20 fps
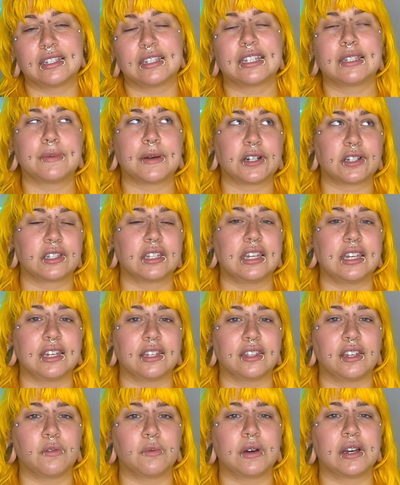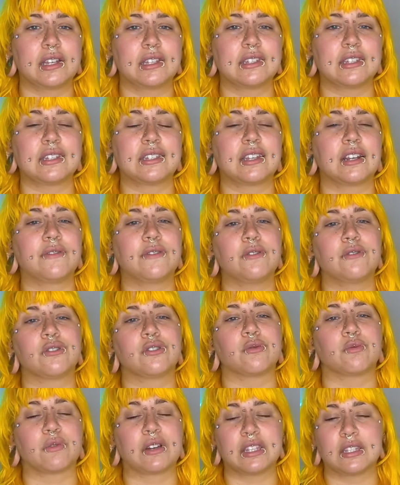especially healing ones, is that if you
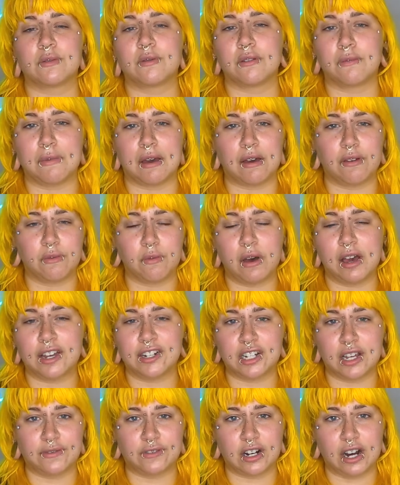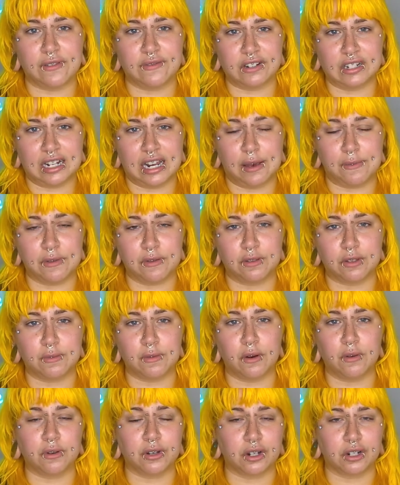just rinse with mouthwash after every time you
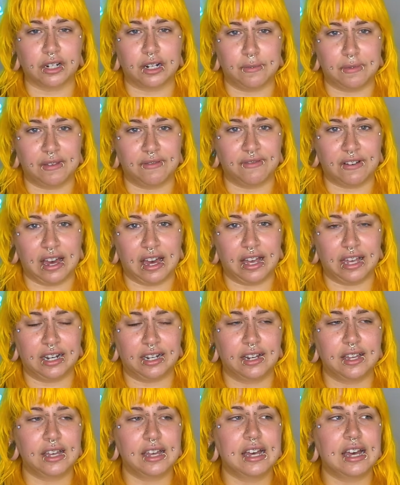smoke, you're going to be fine.